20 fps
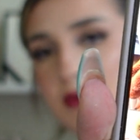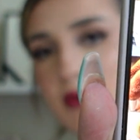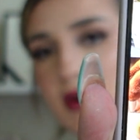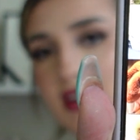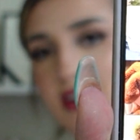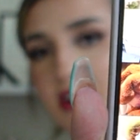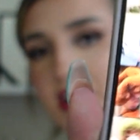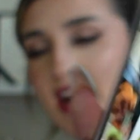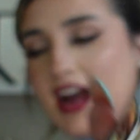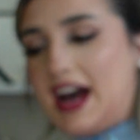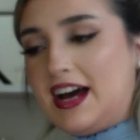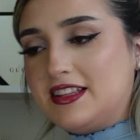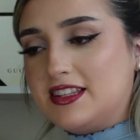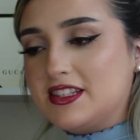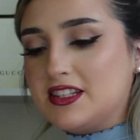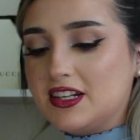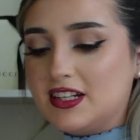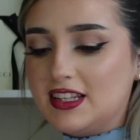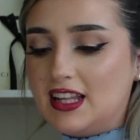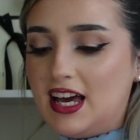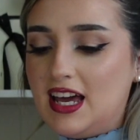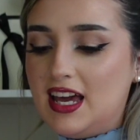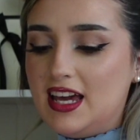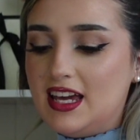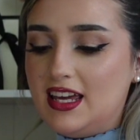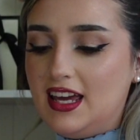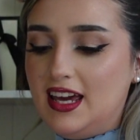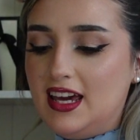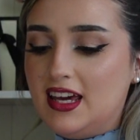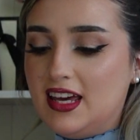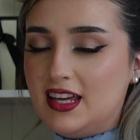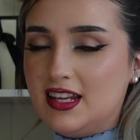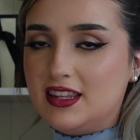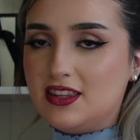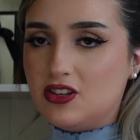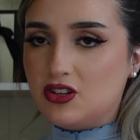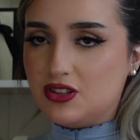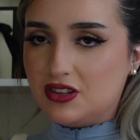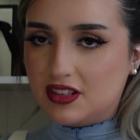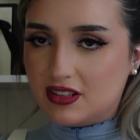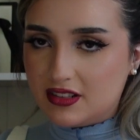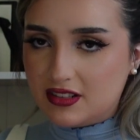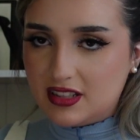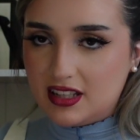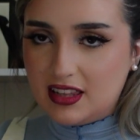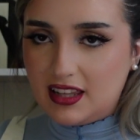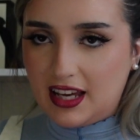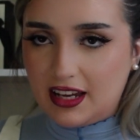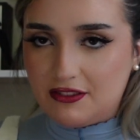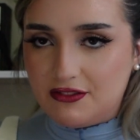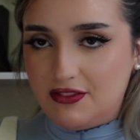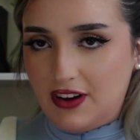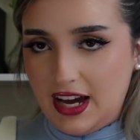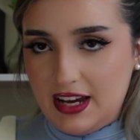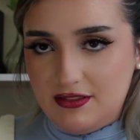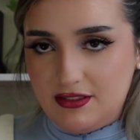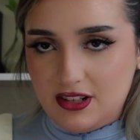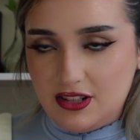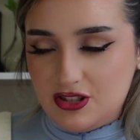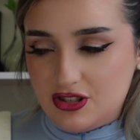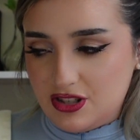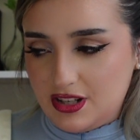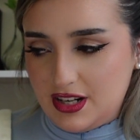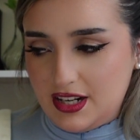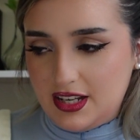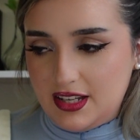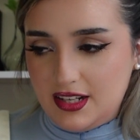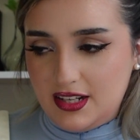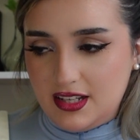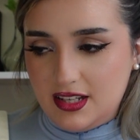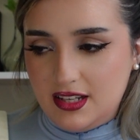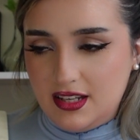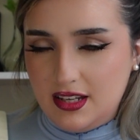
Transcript: what her hats look like, and they're literally like 500